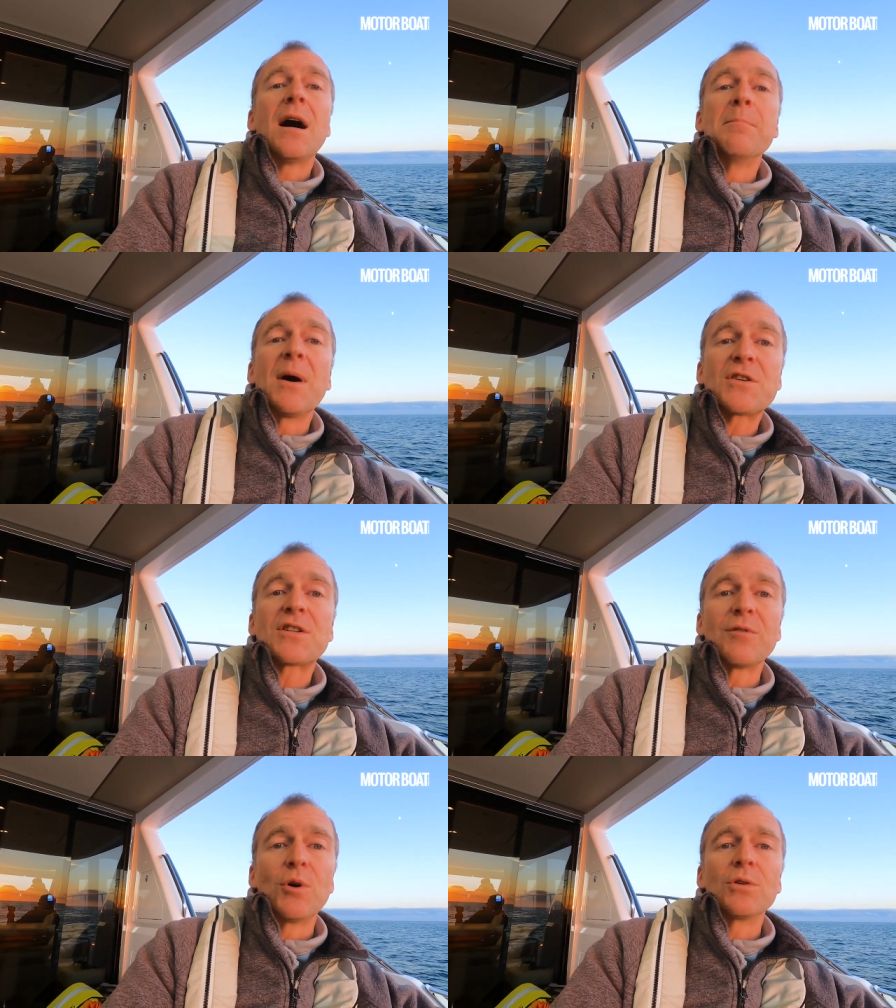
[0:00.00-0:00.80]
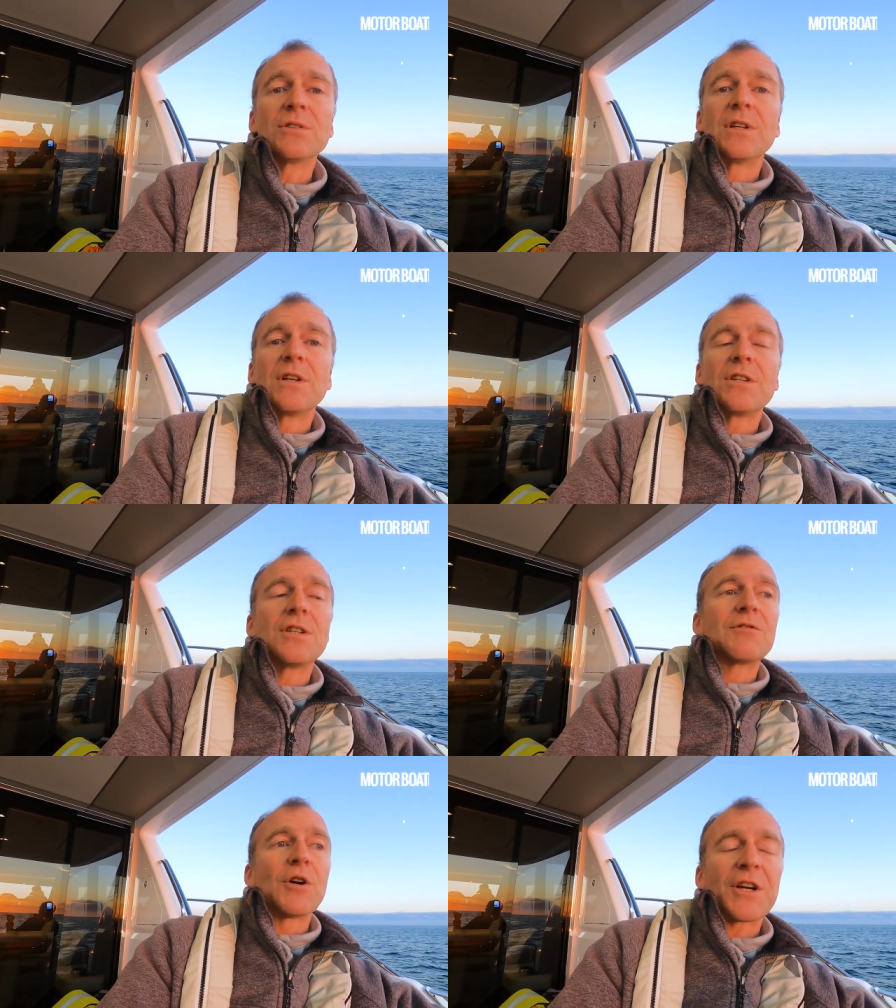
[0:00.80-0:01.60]
And most of all,
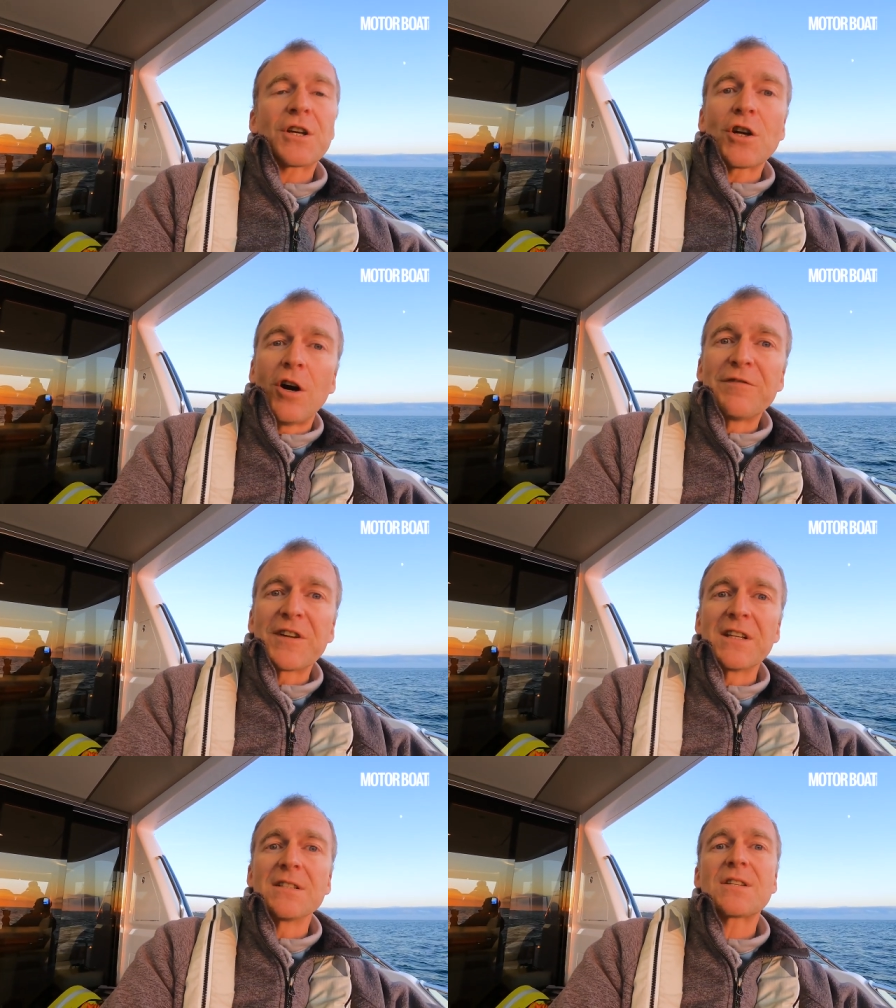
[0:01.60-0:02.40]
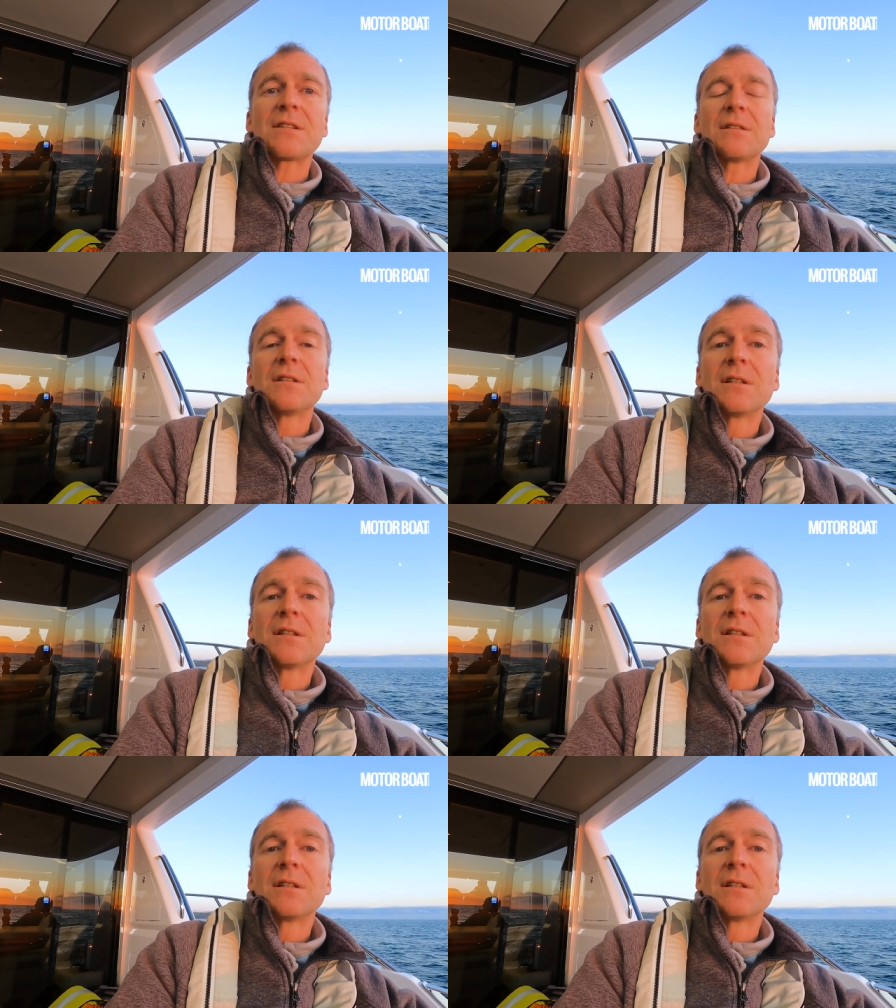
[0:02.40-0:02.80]
you've got a confident,